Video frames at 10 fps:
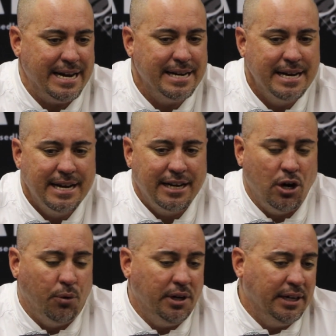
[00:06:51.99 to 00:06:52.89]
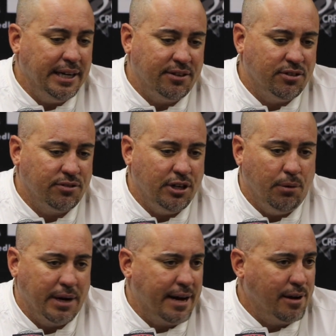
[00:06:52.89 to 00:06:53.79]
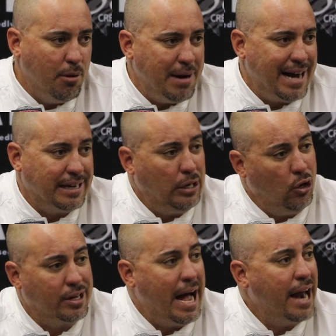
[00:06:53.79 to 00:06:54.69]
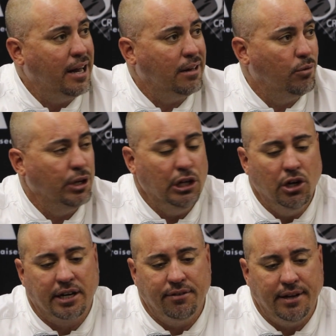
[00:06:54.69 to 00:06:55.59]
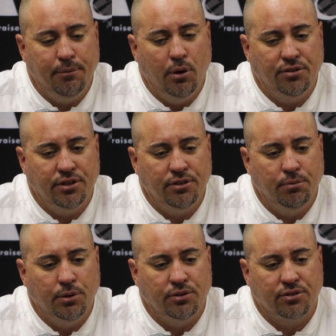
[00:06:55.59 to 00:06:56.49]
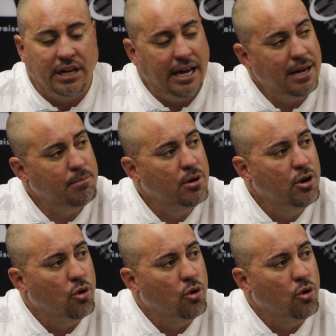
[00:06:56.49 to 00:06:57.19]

And you know, really, it's just you know we got to go back and look at it and really look is it was it was a scheme,